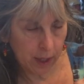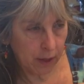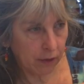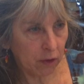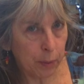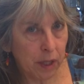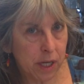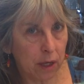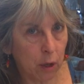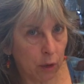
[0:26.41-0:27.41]
This has
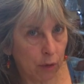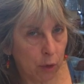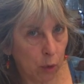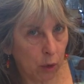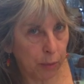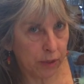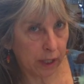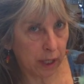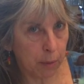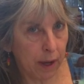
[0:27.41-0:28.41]
been done all over the world,
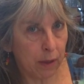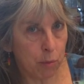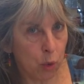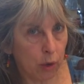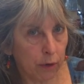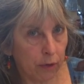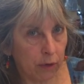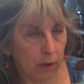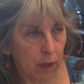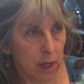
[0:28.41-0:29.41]
particularly by the
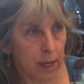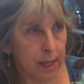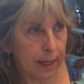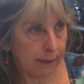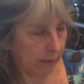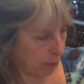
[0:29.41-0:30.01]
Moors, in